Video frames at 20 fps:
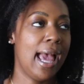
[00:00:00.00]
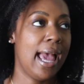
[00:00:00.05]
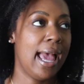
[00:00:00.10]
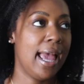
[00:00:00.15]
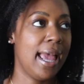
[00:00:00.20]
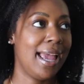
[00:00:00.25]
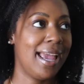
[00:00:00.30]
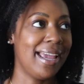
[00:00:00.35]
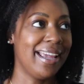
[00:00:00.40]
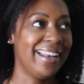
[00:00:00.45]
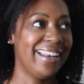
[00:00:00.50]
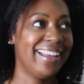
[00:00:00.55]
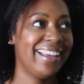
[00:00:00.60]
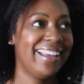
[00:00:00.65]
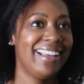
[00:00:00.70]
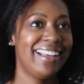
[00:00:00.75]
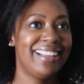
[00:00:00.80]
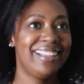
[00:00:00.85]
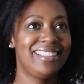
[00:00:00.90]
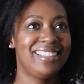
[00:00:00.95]
And
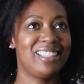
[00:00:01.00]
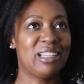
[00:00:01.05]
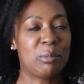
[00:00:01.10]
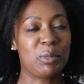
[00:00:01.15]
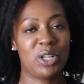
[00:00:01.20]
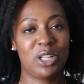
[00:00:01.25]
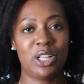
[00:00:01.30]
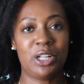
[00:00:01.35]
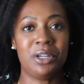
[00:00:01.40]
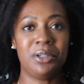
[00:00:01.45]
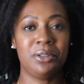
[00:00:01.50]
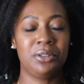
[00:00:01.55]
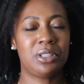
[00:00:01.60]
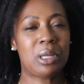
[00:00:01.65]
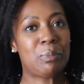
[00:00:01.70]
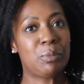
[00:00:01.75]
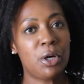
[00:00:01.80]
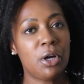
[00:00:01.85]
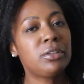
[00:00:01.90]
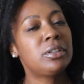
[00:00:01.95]
some clothes.
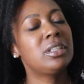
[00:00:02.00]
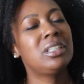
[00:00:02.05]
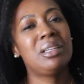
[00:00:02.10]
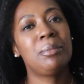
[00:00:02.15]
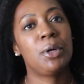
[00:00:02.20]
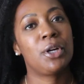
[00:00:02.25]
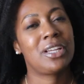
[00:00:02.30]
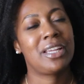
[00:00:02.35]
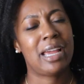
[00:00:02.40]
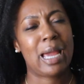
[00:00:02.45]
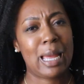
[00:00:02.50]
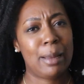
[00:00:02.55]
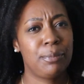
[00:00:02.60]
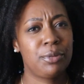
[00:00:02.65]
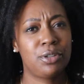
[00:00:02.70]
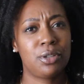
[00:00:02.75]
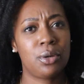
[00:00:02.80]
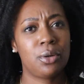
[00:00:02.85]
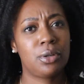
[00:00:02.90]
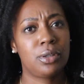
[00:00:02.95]
Most of them are
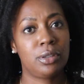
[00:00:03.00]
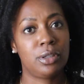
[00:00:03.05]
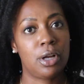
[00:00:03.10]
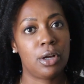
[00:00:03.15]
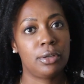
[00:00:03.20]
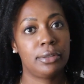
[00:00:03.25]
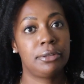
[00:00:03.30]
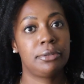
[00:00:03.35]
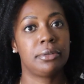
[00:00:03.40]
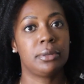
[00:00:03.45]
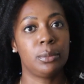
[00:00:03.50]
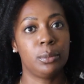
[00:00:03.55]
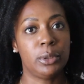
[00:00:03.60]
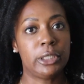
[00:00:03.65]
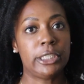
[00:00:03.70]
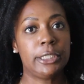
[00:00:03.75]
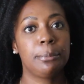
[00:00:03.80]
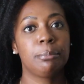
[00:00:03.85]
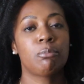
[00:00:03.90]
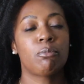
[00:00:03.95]
capsule clothes for
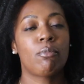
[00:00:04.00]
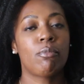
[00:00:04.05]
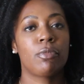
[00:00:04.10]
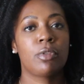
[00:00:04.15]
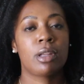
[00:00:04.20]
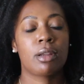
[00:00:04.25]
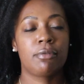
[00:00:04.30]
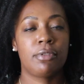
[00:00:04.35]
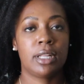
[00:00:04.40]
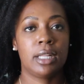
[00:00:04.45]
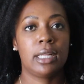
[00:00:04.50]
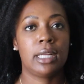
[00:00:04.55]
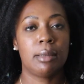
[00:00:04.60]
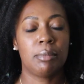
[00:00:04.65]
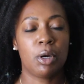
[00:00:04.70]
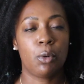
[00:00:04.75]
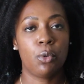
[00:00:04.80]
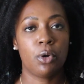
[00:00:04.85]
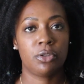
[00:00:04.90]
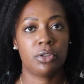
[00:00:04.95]
me, filling in
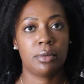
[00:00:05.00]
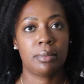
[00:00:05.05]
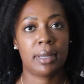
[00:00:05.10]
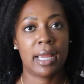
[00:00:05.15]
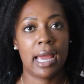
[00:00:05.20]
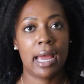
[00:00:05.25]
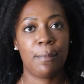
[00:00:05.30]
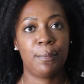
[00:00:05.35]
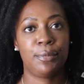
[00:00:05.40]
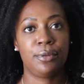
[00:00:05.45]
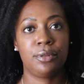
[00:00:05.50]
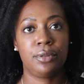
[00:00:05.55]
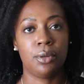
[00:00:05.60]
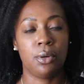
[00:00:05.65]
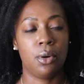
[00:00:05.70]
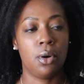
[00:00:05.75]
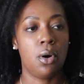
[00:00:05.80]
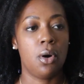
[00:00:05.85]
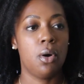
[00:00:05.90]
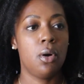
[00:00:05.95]
my wardrobe
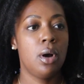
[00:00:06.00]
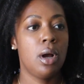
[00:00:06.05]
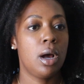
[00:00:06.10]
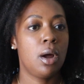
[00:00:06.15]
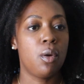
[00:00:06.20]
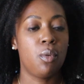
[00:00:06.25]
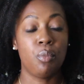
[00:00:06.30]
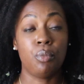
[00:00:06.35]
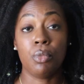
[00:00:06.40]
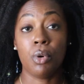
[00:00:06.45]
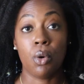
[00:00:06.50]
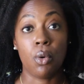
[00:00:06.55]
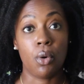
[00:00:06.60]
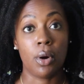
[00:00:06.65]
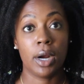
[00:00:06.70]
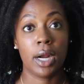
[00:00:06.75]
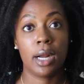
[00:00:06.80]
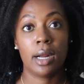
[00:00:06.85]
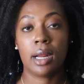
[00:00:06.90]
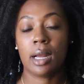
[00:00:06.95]
capsule
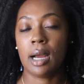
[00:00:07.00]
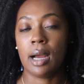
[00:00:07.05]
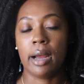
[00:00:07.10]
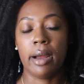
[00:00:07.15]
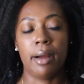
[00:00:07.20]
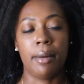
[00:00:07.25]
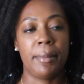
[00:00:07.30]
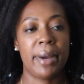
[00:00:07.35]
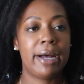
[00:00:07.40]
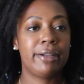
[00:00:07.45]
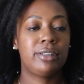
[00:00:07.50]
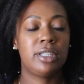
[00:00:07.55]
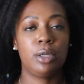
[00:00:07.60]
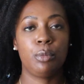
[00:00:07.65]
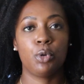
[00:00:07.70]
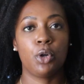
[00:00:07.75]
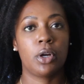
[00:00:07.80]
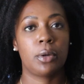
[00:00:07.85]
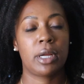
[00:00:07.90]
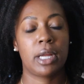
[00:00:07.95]
more. Um, I'll tell
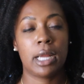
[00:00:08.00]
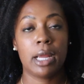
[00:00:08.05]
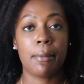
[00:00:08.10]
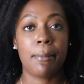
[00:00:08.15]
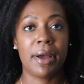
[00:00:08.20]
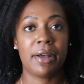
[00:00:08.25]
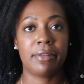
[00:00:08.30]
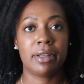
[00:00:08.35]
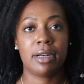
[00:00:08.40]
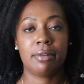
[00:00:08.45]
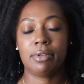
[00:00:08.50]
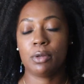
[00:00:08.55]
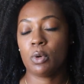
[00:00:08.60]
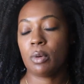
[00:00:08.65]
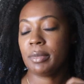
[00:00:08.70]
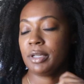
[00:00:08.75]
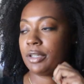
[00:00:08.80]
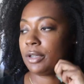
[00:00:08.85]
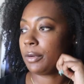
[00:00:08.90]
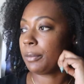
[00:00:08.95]
you more about that if you
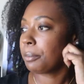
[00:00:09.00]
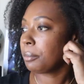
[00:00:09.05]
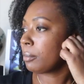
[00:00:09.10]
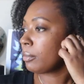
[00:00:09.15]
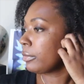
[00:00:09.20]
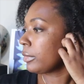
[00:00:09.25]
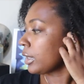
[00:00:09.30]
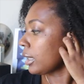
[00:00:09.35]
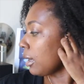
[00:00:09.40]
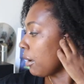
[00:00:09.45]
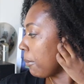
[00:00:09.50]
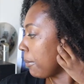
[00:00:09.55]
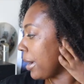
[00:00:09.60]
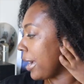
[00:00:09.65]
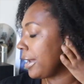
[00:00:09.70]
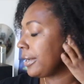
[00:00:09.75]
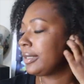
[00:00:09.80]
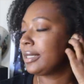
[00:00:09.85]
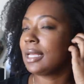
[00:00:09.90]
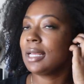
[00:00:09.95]
want me to.
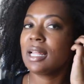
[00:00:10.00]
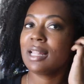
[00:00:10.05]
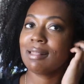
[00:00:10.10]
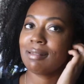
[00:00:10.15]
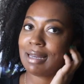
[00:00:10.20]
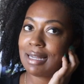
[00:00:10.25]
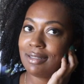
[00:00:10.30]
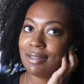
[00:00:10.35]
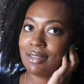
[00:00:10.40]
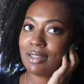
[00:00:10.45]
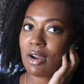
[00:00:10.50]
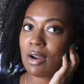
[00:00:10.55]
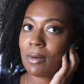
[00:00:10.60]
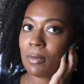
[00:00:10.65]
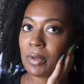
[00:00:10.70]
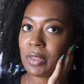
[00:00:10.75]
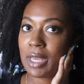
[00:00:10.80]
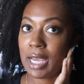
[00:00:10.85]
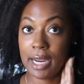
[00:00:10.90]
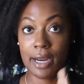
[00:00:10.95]
But let's start
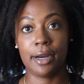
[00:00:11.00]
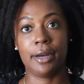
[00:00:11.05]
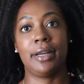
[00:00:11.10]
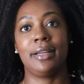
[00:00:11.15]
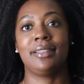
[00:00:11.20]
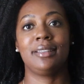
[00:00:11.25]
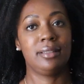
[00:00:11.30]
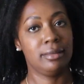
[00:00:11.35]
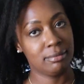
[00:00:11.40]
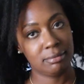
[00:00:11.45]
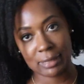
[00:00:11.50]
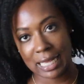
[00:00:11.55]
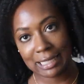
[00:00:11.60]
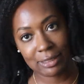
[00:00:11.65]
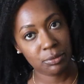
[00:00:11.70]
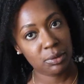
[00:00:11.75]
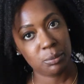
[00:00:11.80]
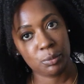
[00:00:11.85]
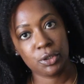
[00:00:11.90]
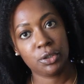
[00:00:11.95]
with hair because
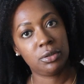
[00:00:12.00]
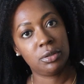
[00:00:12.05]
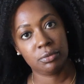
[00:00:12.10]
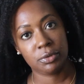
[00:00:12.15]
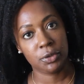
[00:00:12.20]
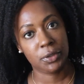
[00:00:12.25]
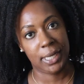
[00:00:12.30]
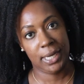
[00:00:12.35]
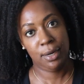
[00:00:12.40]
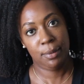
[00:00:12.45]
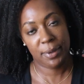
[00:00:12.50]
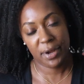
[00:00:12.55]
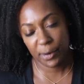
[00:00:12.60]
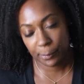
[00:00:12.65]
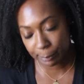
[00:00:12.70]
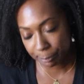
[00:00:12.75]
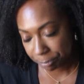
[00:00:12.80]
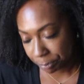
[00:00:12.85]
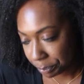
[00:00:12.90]
that's what most of you care about.